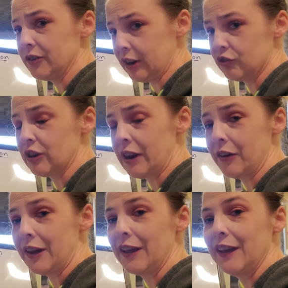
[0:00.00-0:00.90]

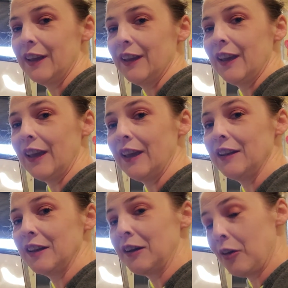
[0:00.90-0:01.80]
dictionary and
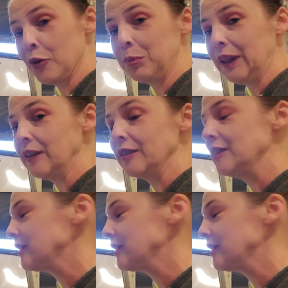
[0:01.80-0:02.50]
in other places.